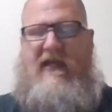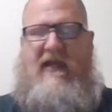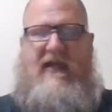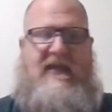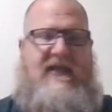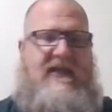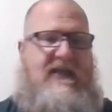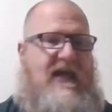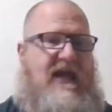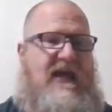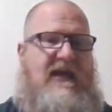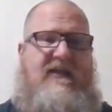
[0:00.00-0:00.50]

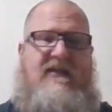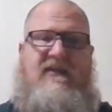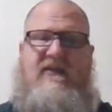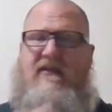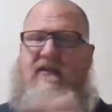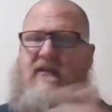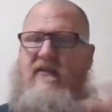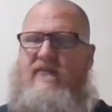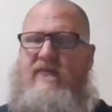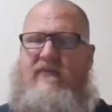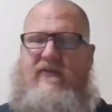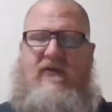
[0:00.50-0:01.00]
And I can
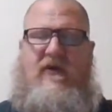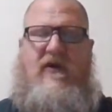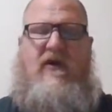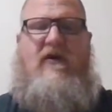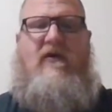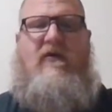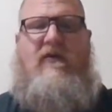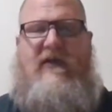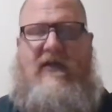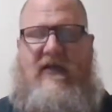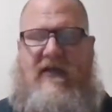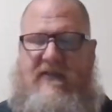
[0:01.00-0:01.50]
give you
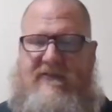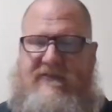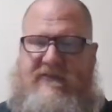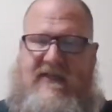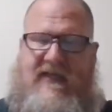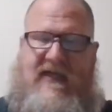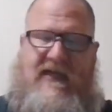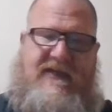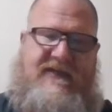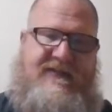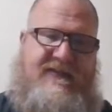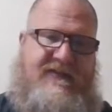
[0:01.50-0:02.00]
all kinds
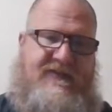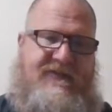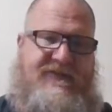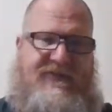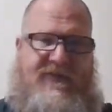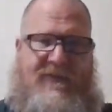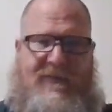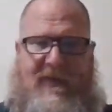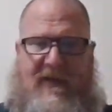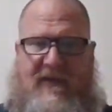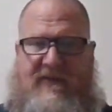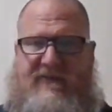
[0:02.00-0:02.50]
of ideas
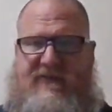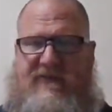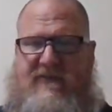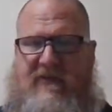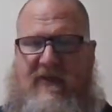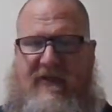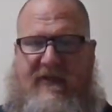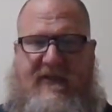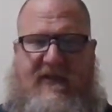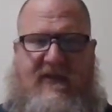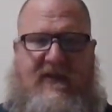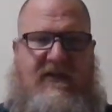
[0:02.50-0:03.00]
about
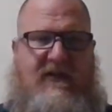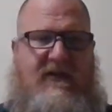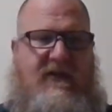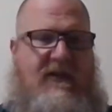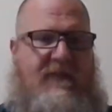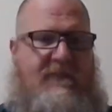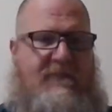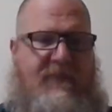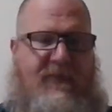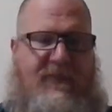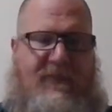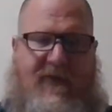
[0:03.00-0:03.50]
studying
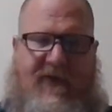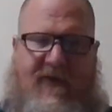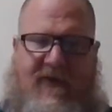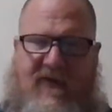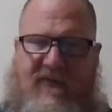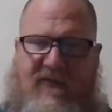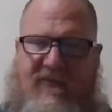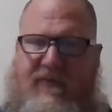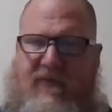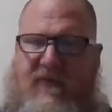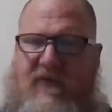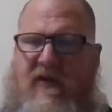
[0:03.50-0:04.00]
and
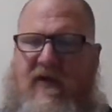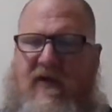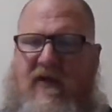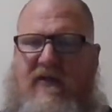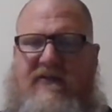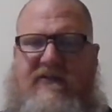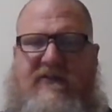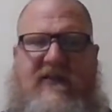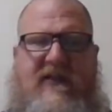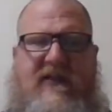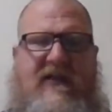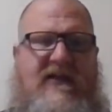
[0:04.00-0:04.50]
preparing for
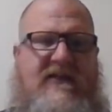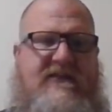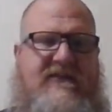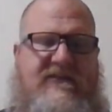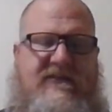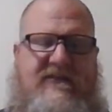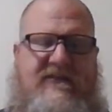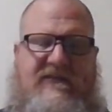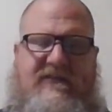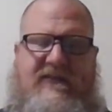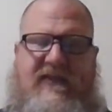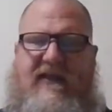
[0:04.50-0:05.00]
college
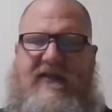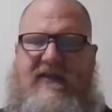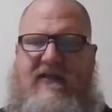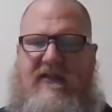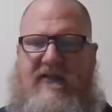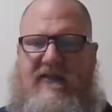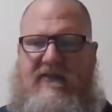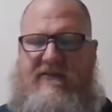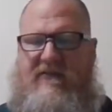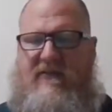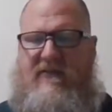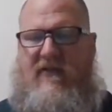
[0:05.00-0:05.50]
classes and that
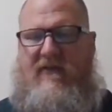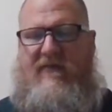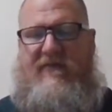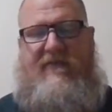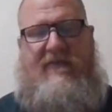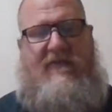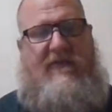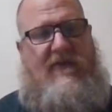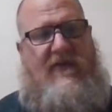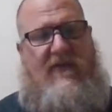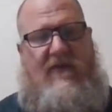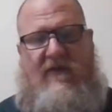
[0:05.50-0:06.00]
kind of stuff.
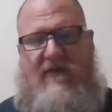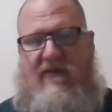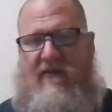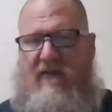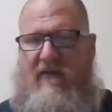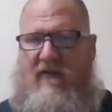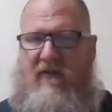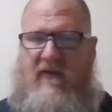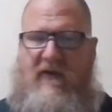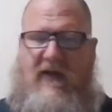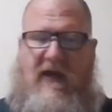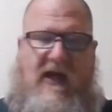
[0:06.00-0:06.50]
You
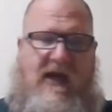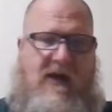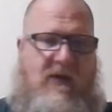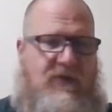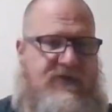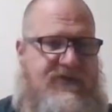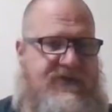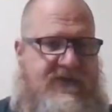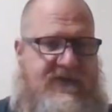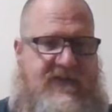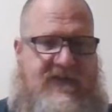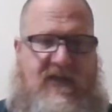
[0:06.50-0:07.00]
know, I
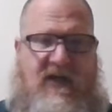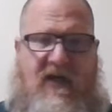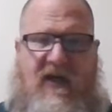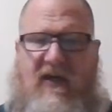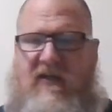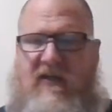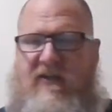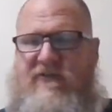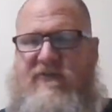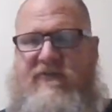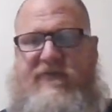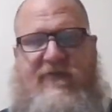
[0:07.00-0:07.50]
was in
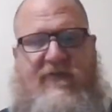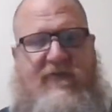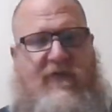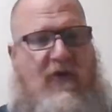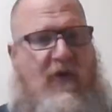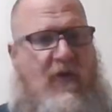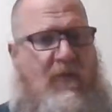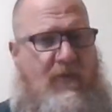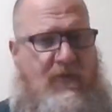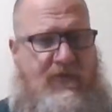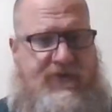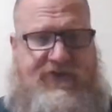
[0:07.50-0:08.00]
college for
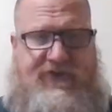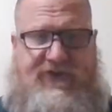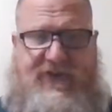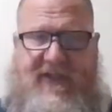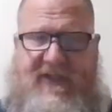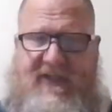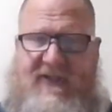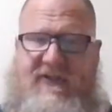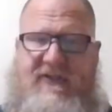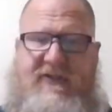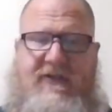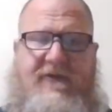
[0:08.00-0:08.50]
almost
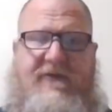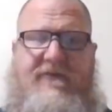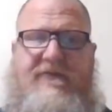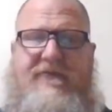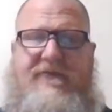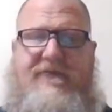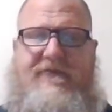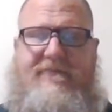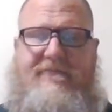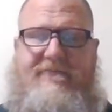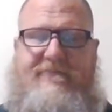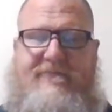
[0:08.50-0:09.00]
10
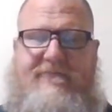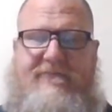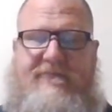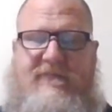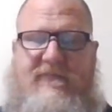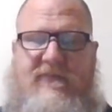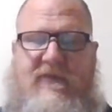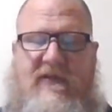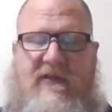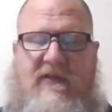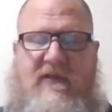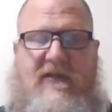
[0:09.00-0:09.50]
years.
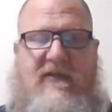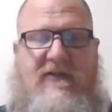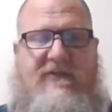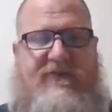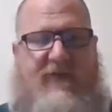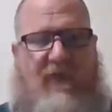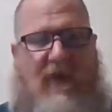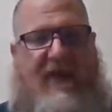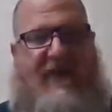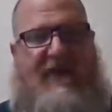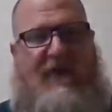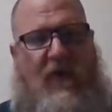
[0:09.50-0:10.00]

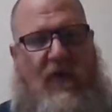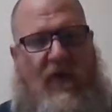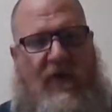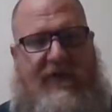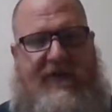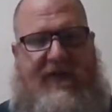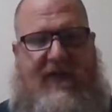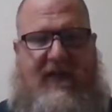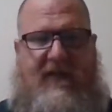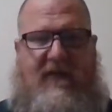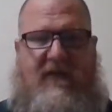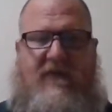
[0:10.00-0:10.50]
So I know
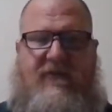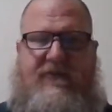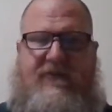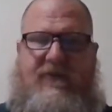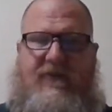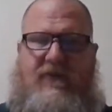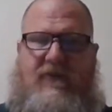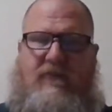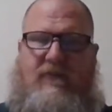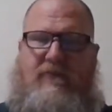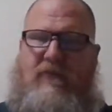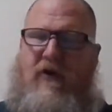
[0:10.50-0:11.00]
a thing or
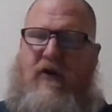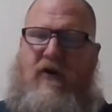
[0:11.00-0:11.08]
two.